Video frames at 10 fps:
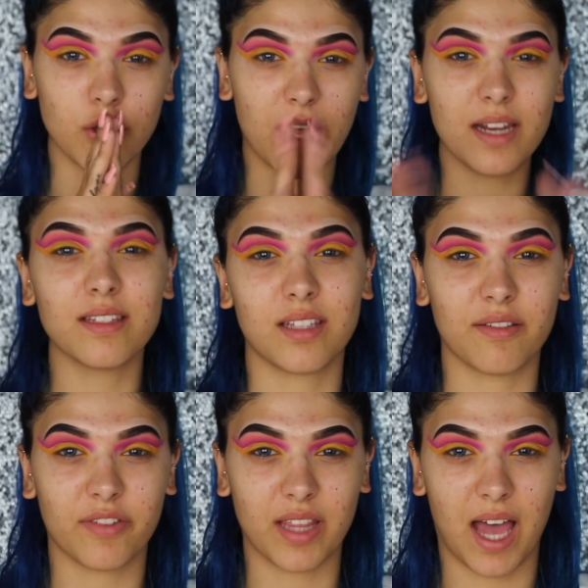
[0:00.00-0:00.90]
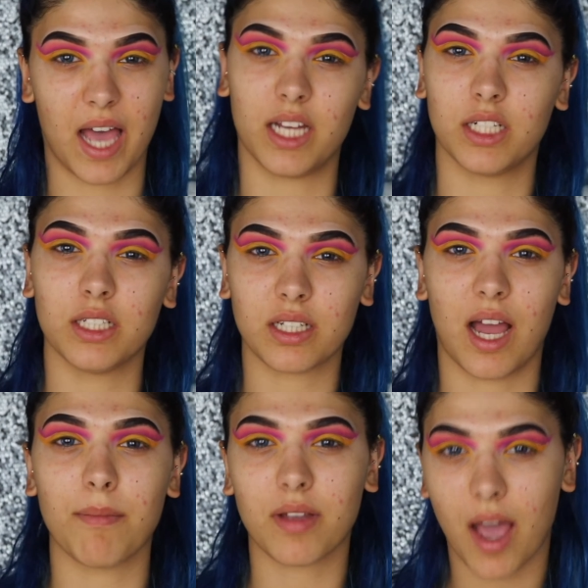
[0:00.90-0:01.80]
So that is it for the eye look.
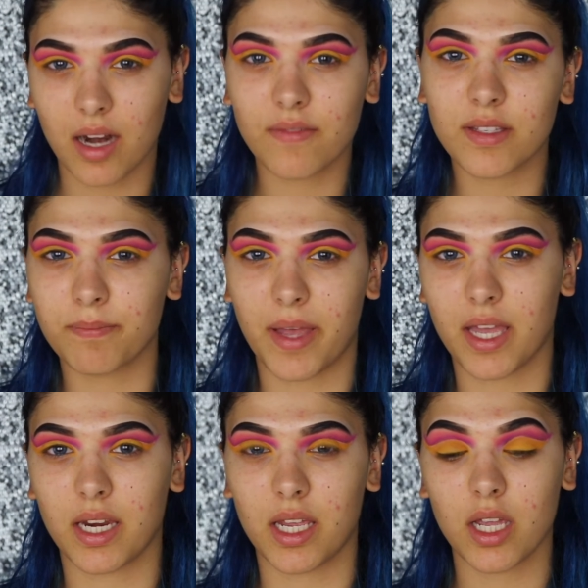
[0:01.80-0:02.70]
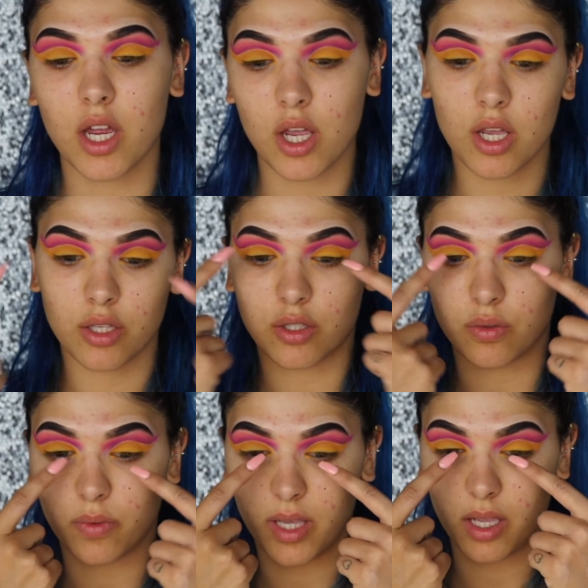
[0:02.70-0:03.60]
I'm kind of debating
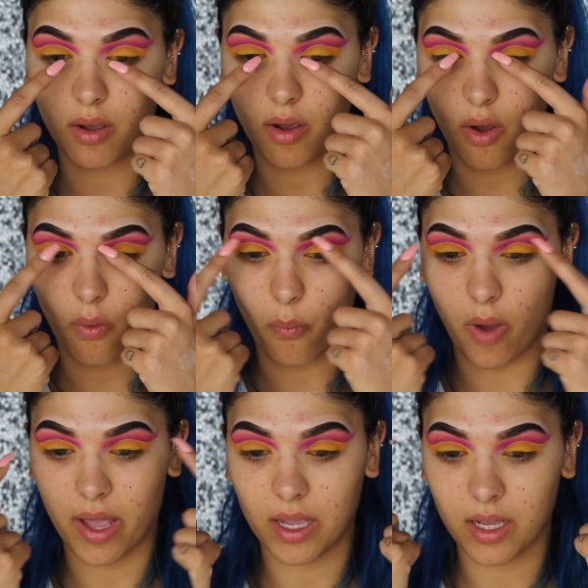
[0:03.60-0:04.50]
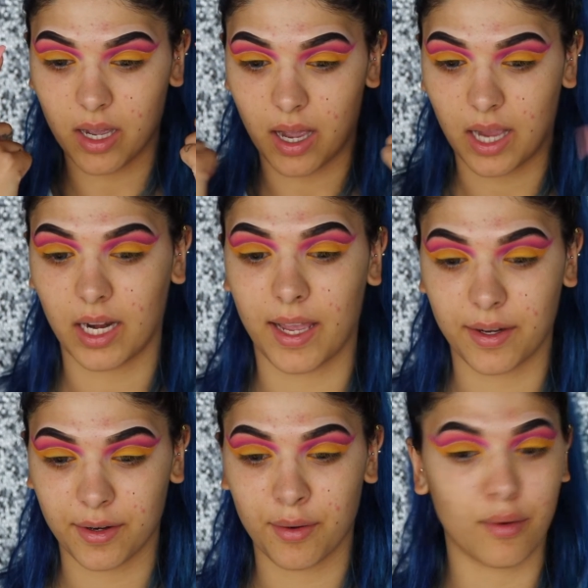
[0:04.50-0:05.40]
doing a white
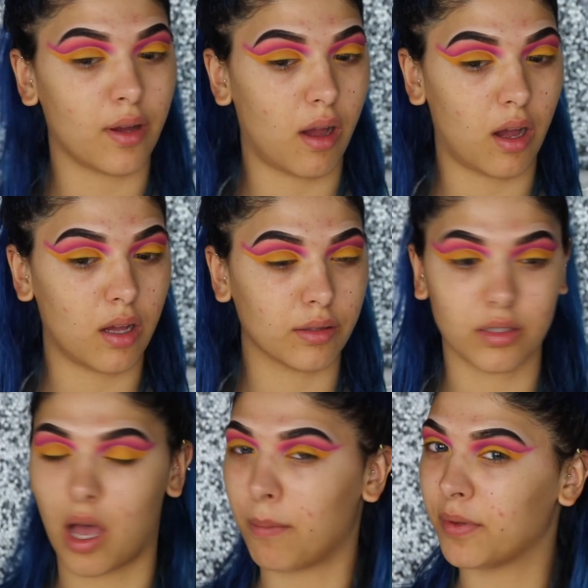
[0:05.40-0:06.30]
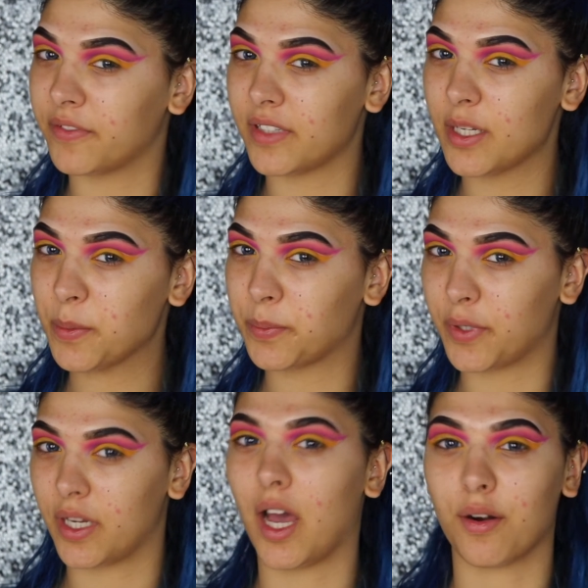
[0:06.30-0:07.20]
eyeliner on top of it,
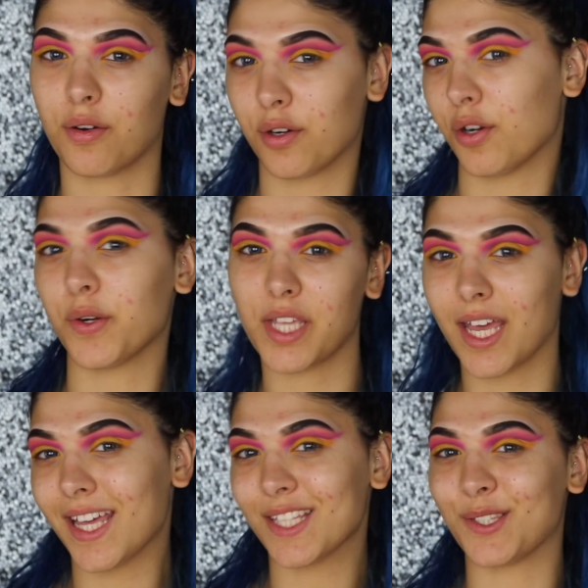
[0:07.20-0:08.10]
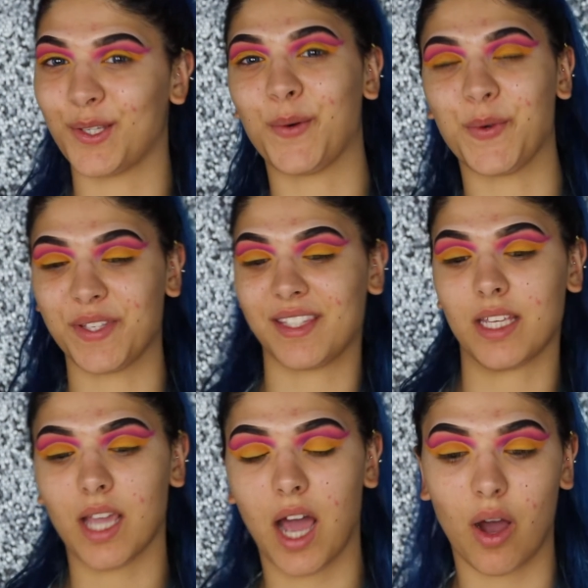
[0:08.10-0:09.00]
but I don't know yet. So we'll
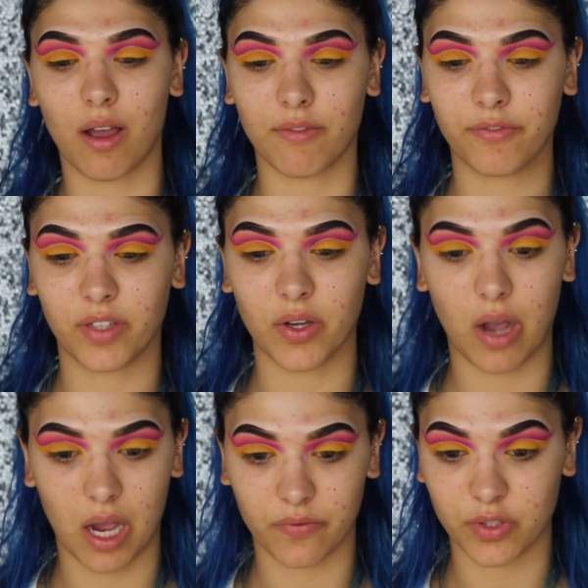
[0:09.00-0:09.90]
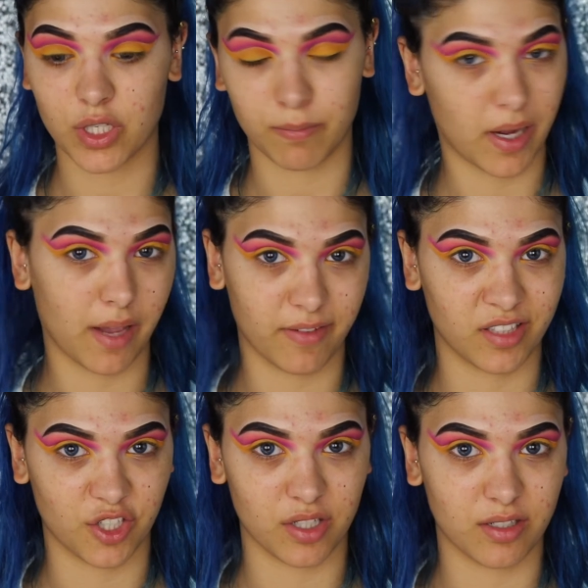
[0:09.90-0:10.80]
see how I feel after my
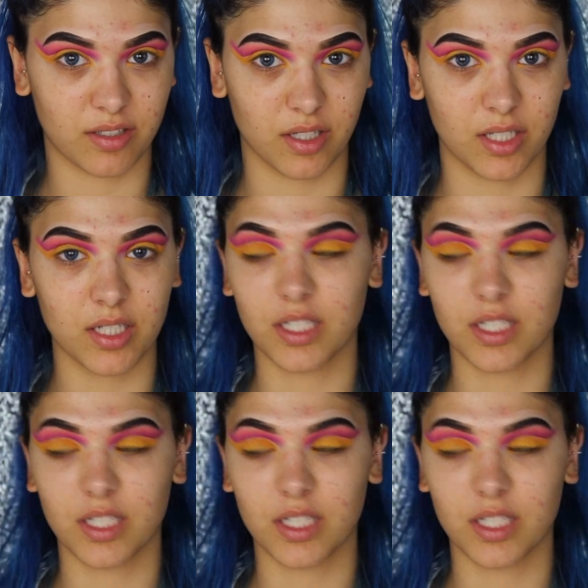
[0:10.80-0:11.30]
foundation is done.